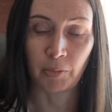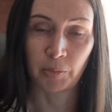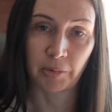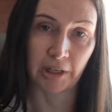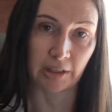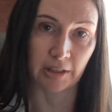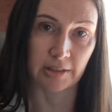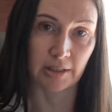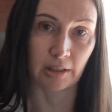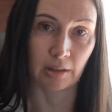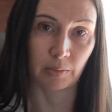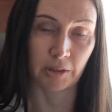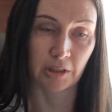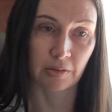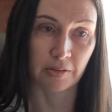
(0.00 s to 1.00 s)
the pregnancy,
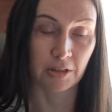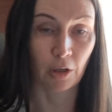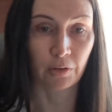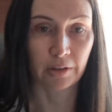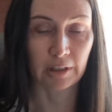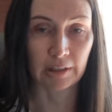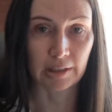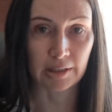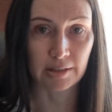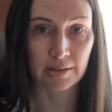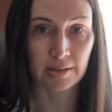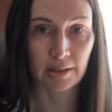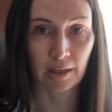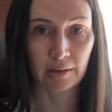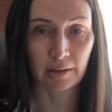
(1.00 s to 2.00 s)
which resulted in his
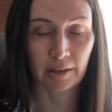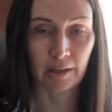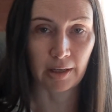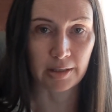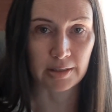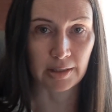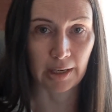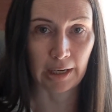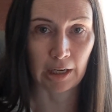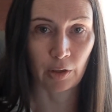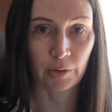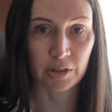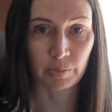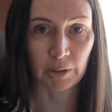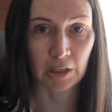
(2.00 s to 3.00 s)
son that he has now,
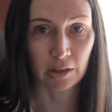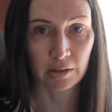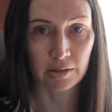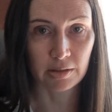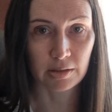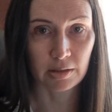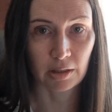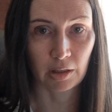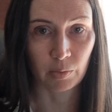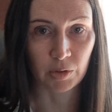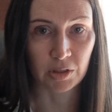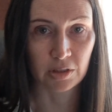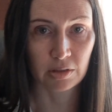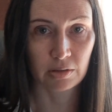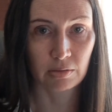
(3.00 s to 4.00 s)
is because it
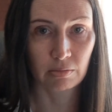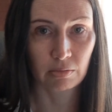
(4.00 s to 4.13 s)
was